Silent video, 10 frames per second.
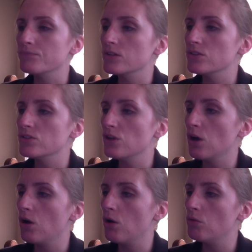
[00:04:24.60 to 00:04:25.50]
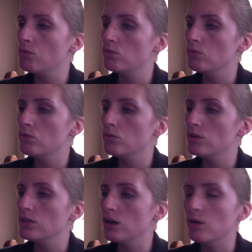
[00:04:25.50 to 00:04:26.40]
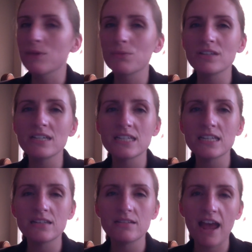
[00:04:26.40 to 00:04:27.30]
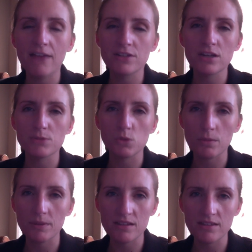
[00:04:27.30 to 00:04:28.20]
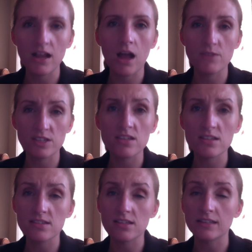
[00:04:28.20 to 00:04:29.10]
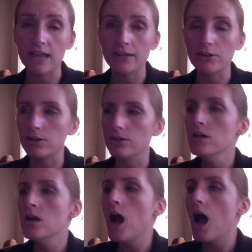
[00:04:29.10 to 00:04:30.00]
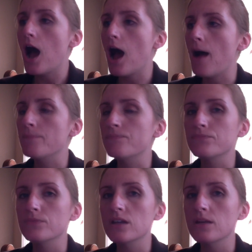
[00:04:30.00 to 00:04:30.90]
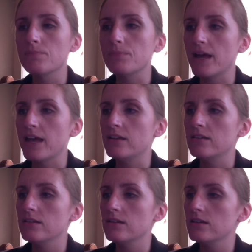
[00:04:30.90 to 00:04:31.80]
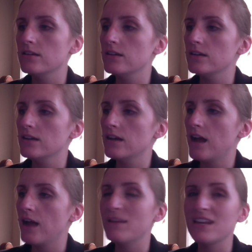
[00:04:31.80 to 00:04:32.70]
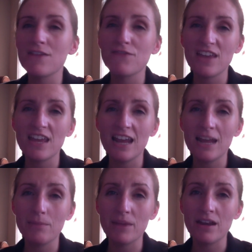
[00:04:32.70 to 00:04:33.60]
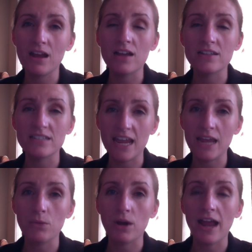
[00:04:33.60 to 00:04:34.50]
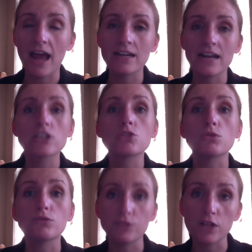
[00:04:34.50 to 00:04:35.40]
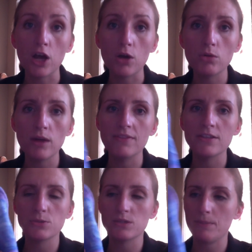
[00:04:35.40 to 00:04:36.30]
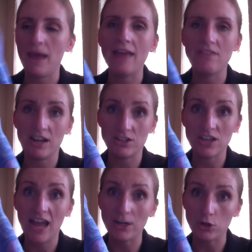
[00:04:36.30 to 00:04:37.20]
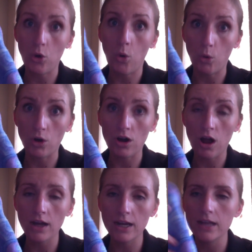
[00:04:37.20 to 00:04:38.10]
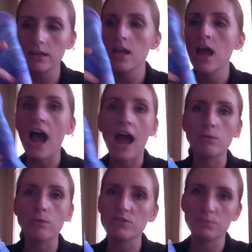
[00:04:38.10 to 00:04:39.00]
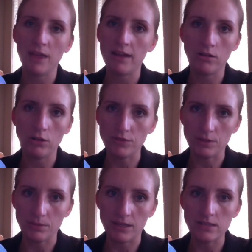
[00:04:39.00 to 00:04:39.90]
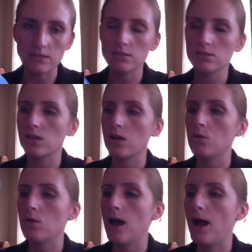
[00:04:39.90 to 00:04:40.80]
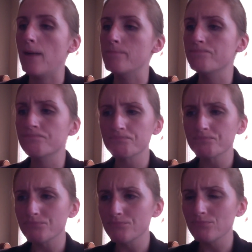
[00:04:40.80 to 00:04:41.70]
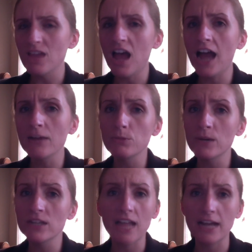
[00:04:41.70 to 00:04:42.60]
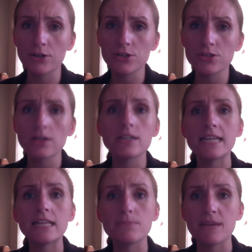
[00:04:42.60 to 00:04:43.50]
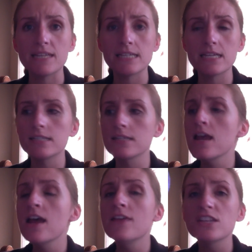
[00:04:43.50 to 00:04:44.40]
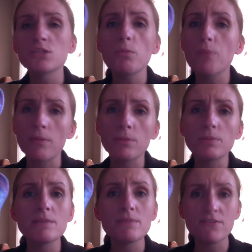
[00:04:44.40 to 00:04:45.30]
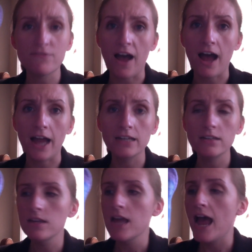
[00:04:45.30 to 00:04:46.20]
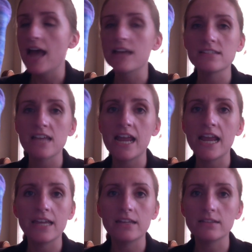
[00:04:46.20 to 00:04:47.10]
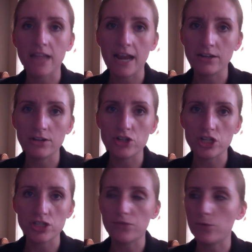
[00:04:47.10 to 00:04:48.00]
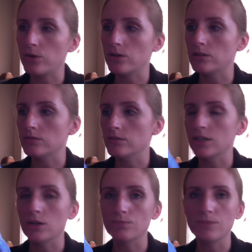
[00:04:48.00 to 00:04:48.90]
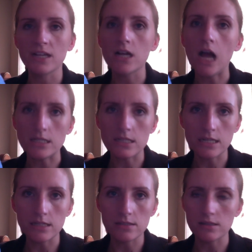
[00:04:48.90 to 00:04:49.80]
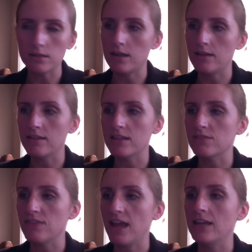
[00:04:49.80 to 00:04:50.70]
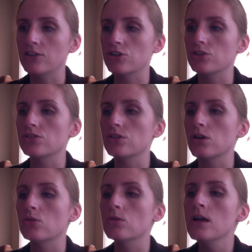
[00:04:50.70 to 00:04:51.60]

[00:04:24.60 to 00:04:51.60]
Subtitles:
So, it really didn't have to absorb anything. Obviously, this is a liner. But I mean, if it had been a day where I had an actual flow and this was a pad that actually had a core on it, I would have bled all over the place. So I wear liners on a daily basis. This will probably be fine as a liner just for, incontinence and things of that nature. So